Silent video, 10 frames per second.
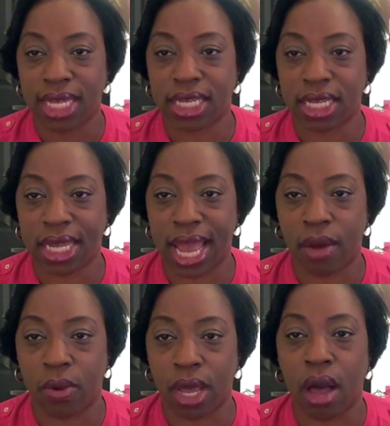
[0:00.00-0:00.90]

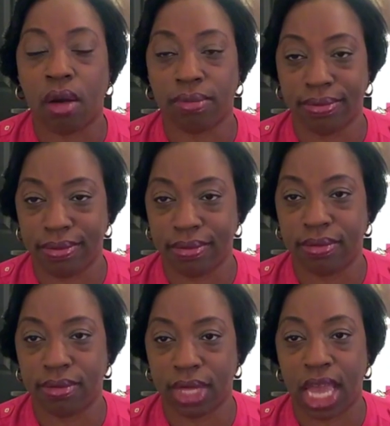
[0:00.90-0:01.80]
Today we are,
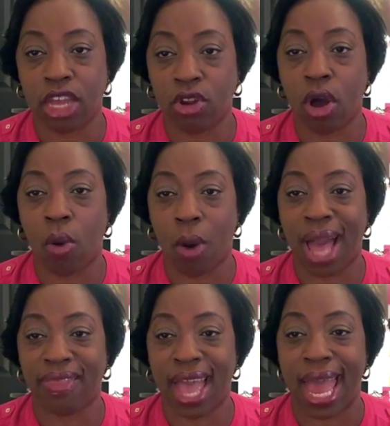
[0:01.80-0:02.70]
and you know
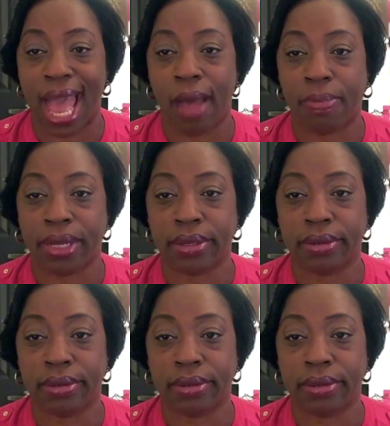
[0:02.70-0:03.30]
why that happened.